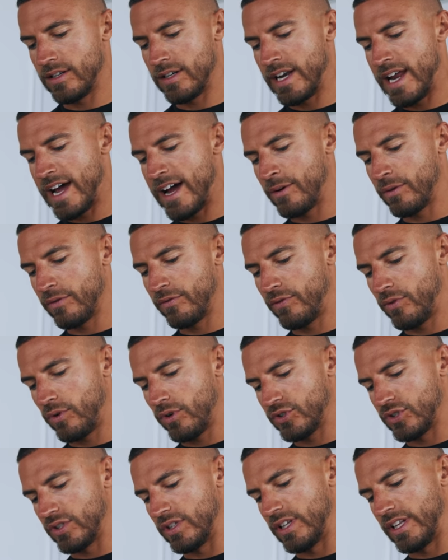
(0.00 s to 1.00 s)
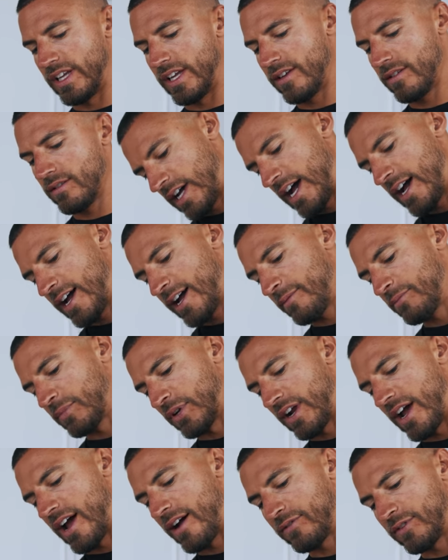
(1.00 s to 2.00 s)
Now, unfortunately, I am
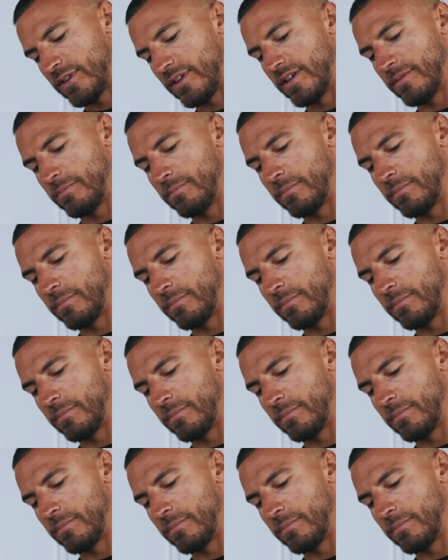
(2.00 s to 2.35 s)
gonna have to